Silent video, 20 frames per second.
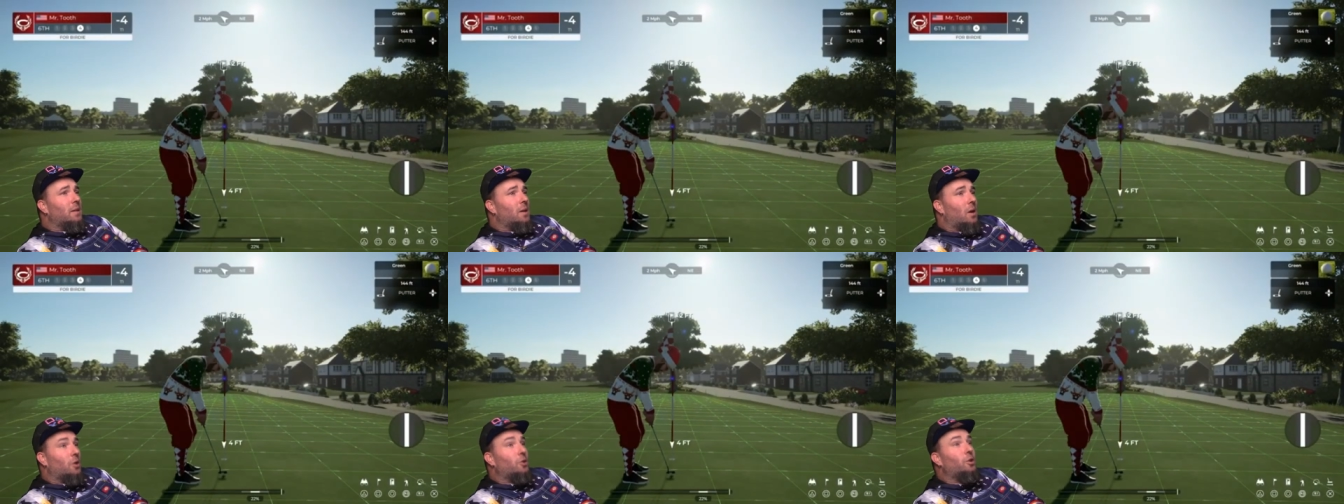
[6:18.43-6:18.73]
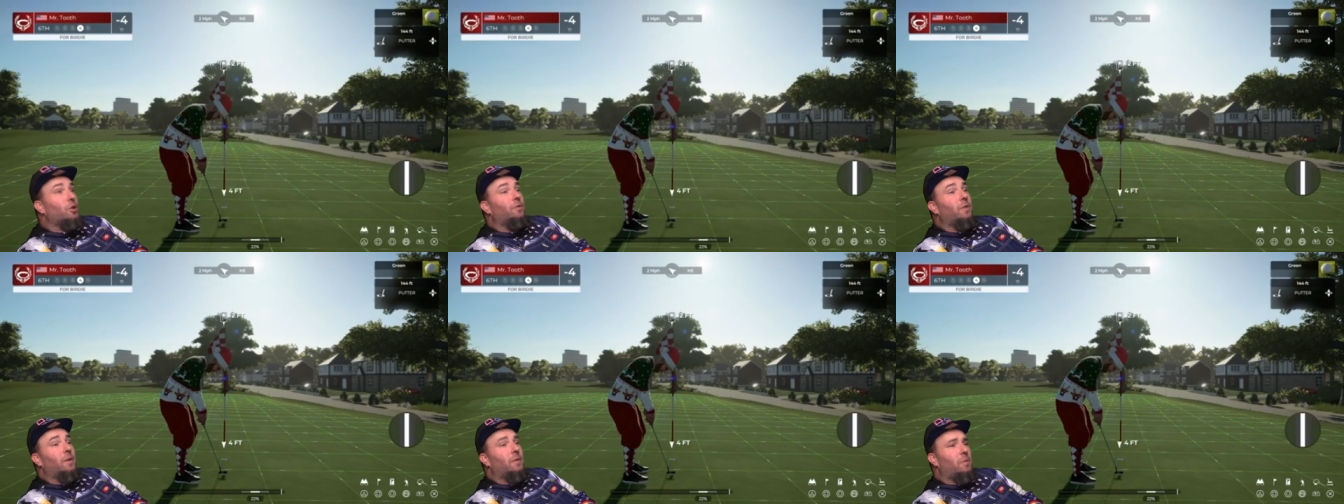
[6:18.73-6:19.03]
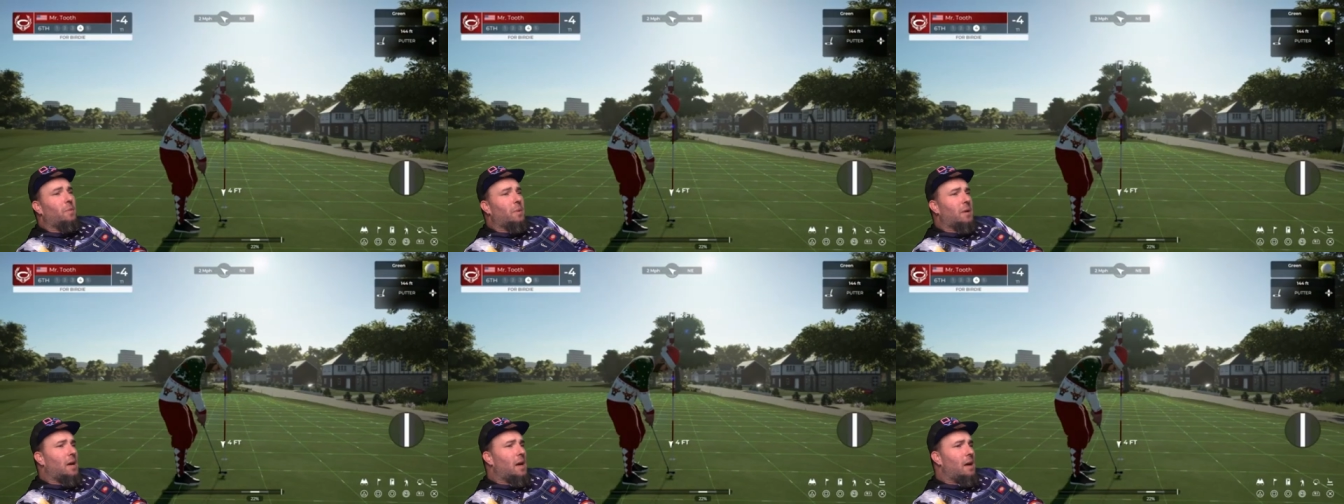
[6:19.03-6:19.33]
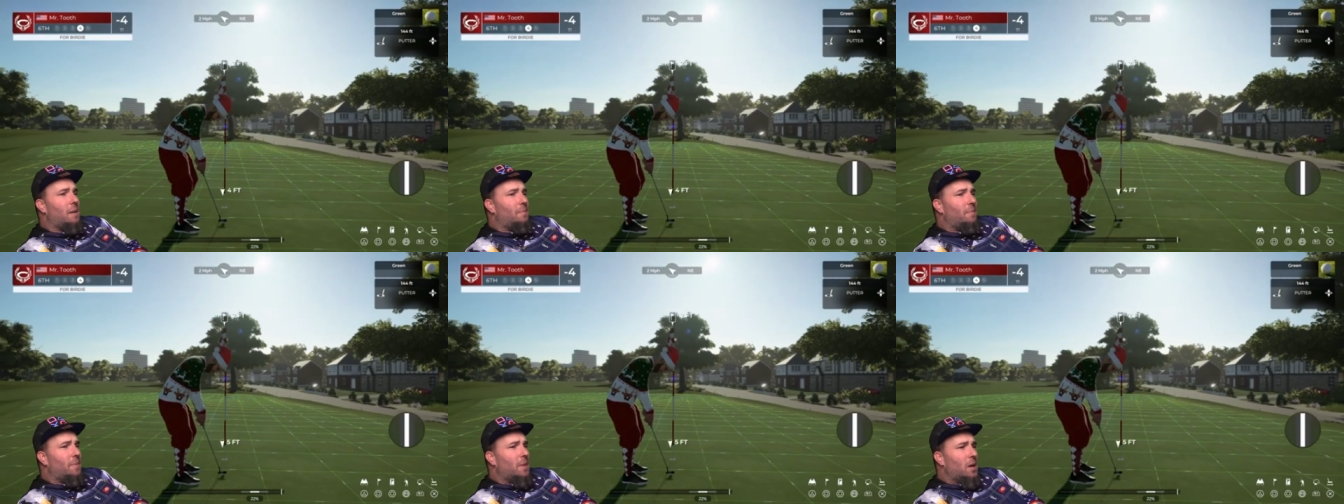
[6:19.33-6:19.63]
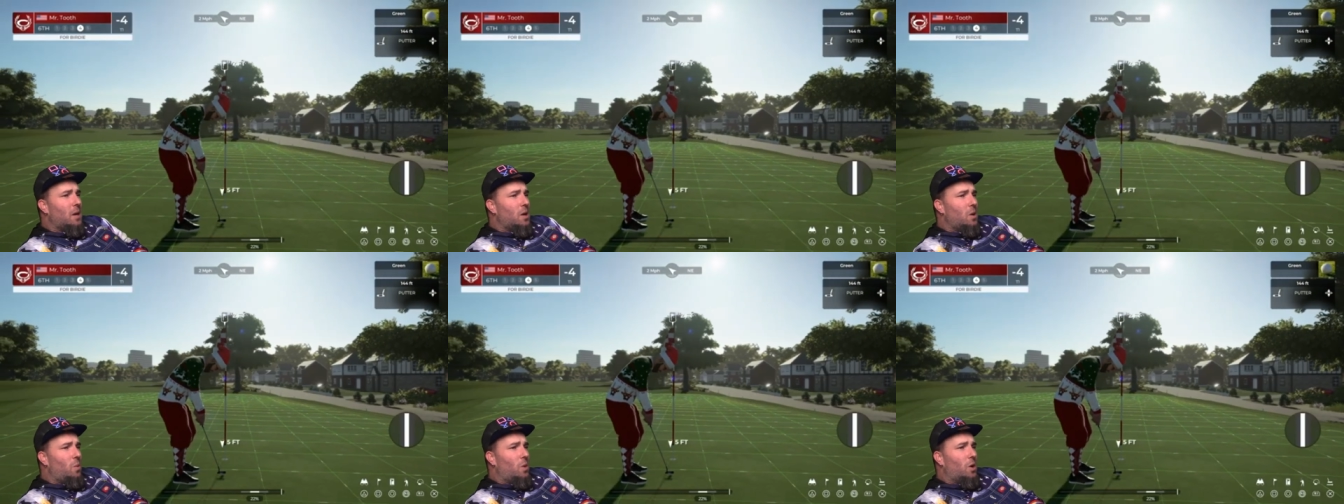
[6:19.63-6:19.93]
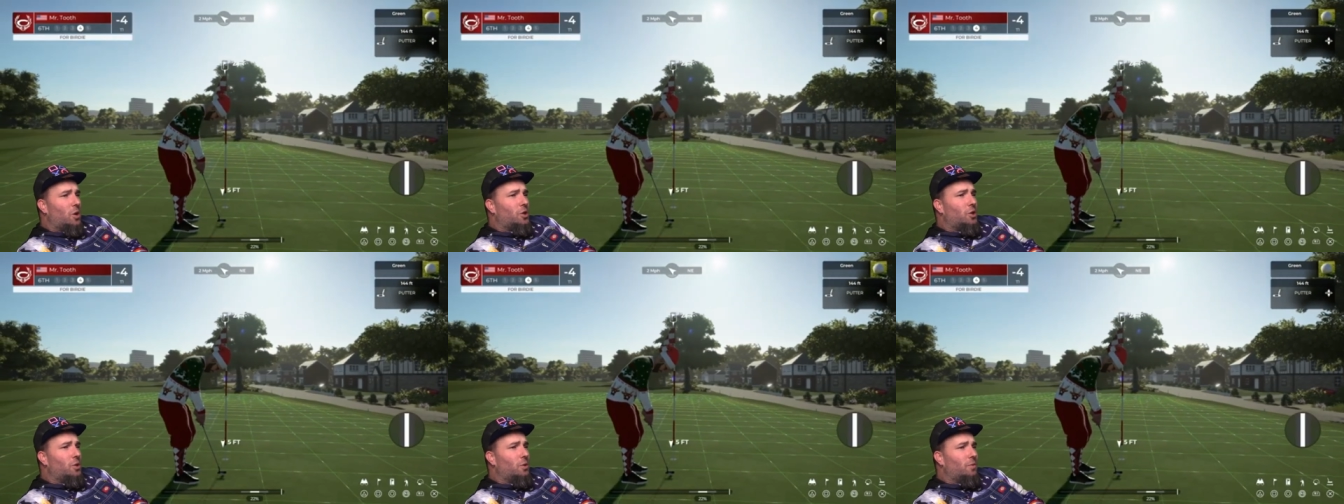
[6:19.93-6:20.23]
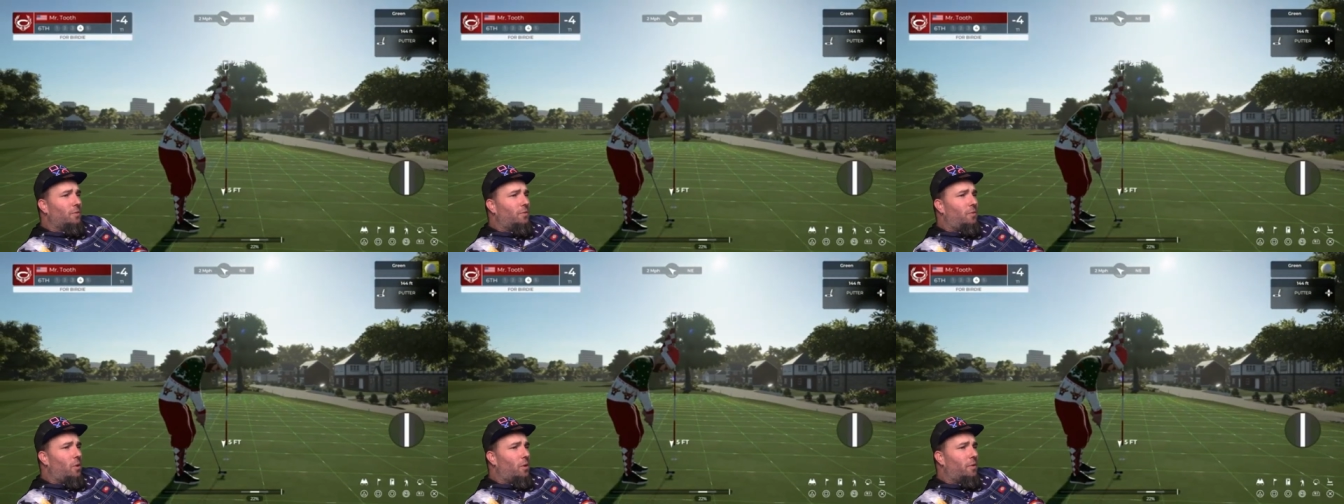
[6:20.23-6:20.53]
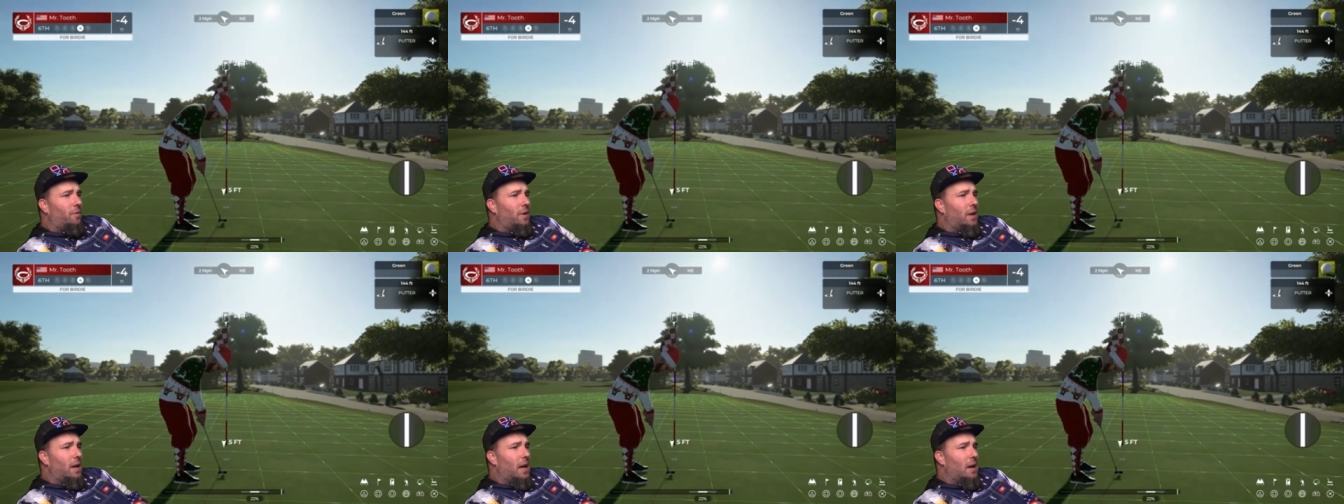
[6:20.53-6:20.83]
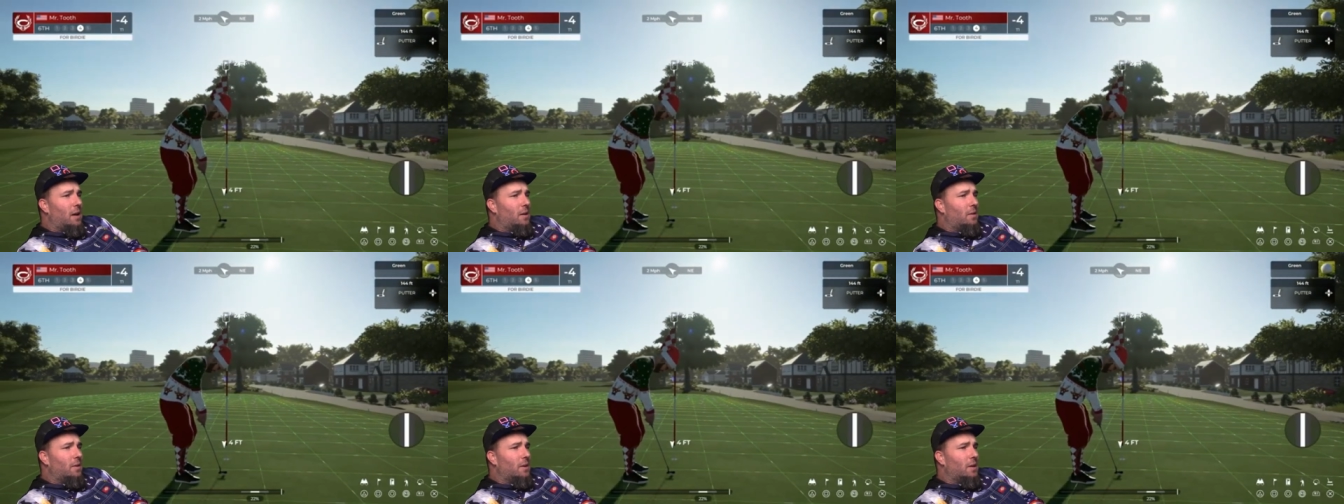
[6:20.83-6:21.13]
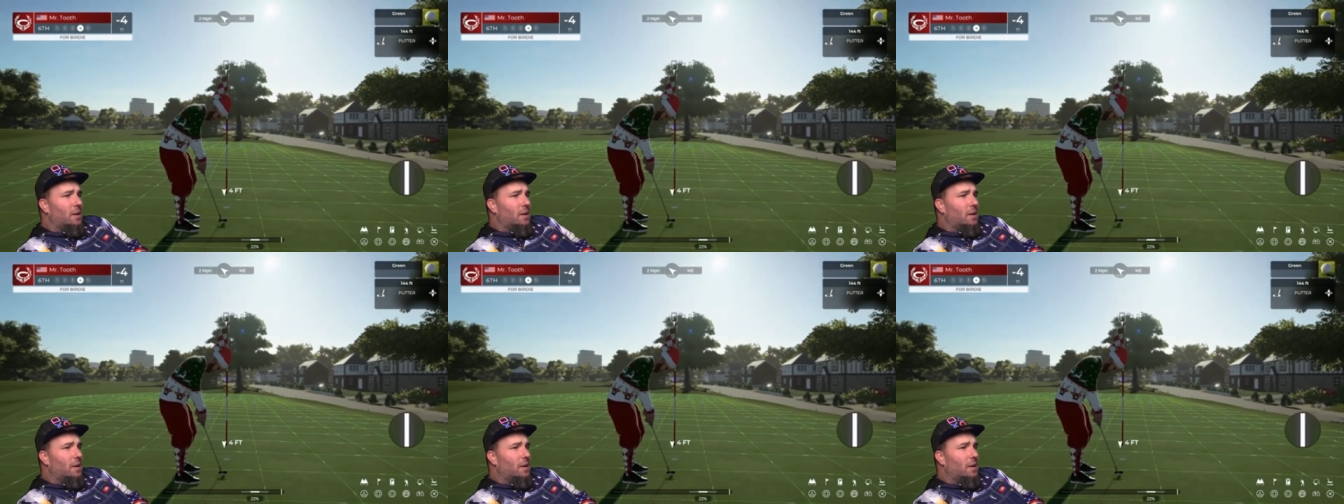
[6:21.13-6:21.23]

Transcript: or two feet from the cup. We're shooting four feet out.